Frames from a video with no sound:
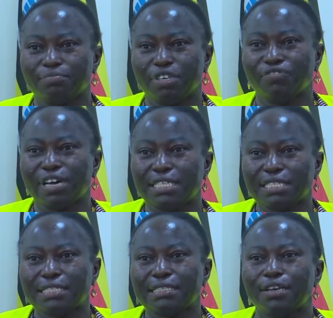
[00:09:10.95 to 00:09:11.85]
be
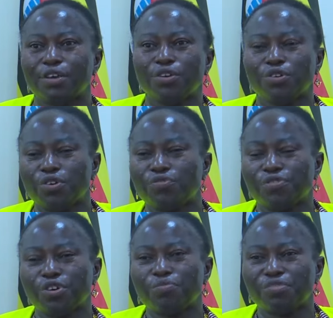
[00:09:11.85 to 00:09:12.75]
first you know,
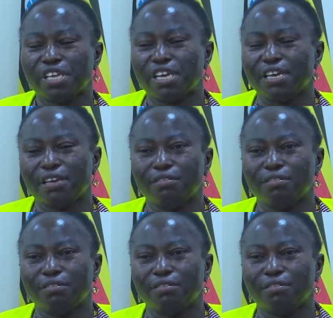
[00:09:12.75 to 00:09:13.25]
from the,